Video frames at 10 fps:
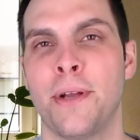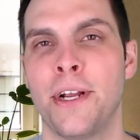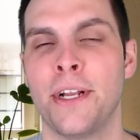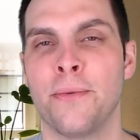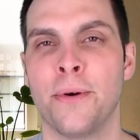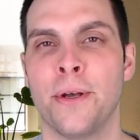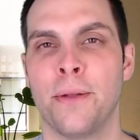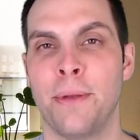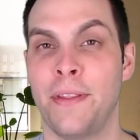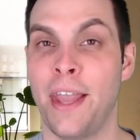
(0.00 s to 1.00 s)
period
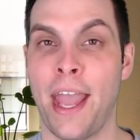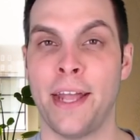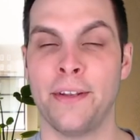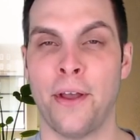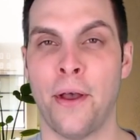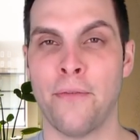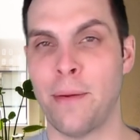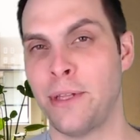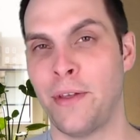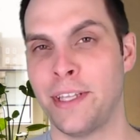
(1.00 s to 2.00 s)
would be the end of
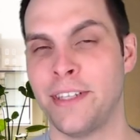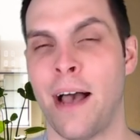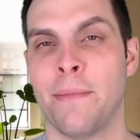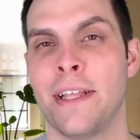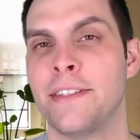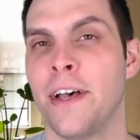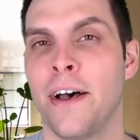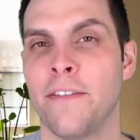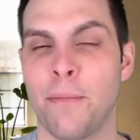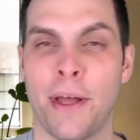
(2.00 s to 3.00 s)
reptilian dominance
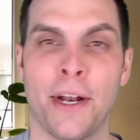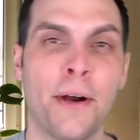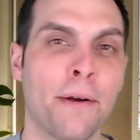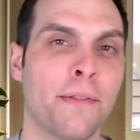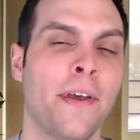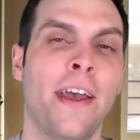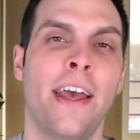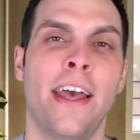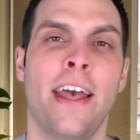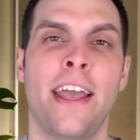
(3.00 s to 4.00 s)
of the planet Earth.
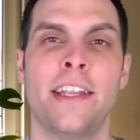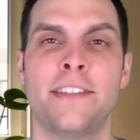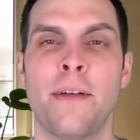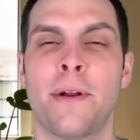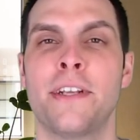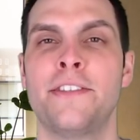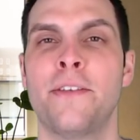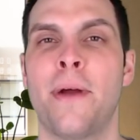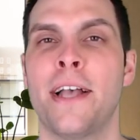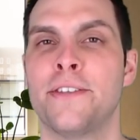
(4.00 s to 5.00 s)
And instead, we're going to see
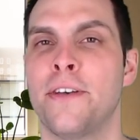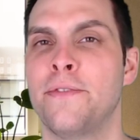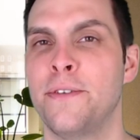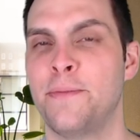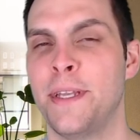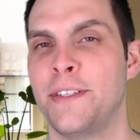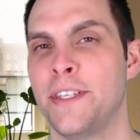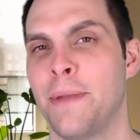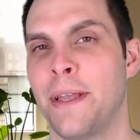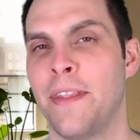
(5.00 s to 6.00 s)
the rise of new
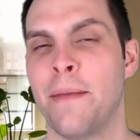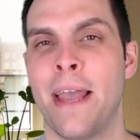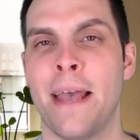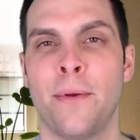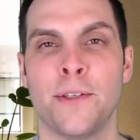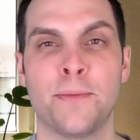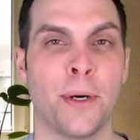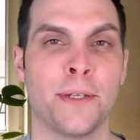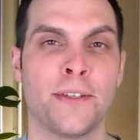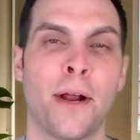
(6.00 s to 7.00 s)
species, mainly mammals,
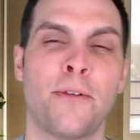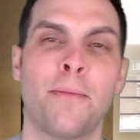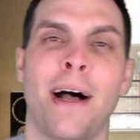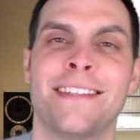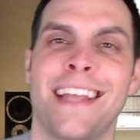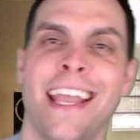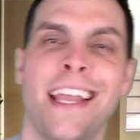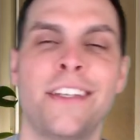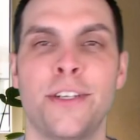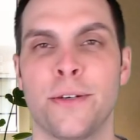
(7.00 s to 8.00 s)
birds, arthropods, and
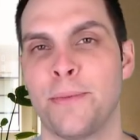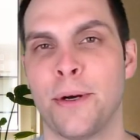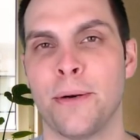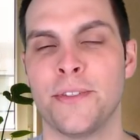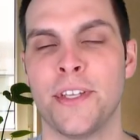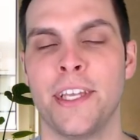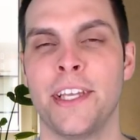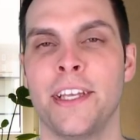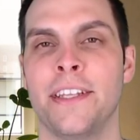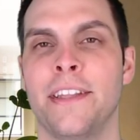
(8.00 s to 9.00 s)
angiosperms
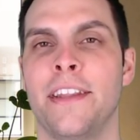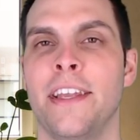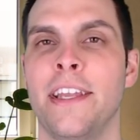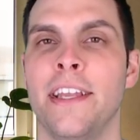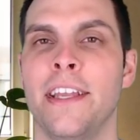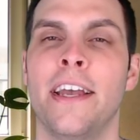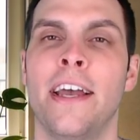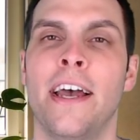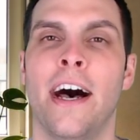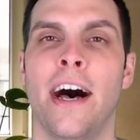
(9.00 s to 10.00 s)
in the
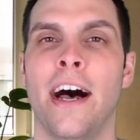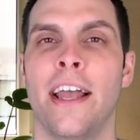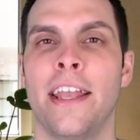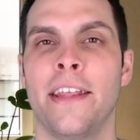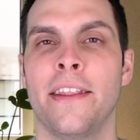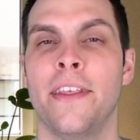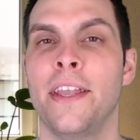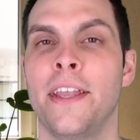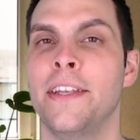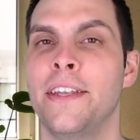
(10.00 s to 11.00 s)
uh, in
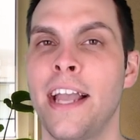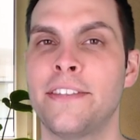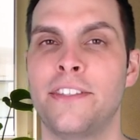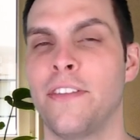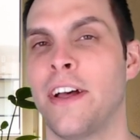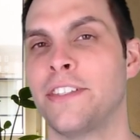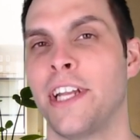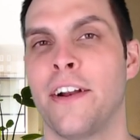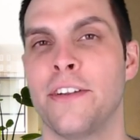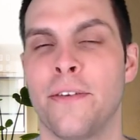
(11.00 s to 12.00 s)
the next geologic
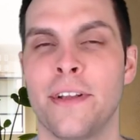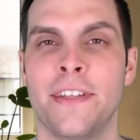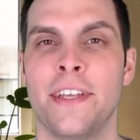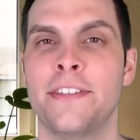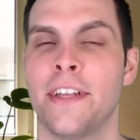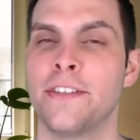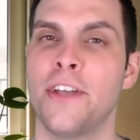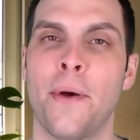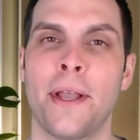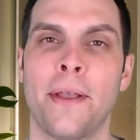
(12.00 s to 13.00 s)
era known as the
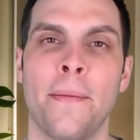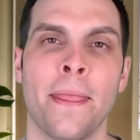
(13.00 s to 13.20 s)
Cenozoic.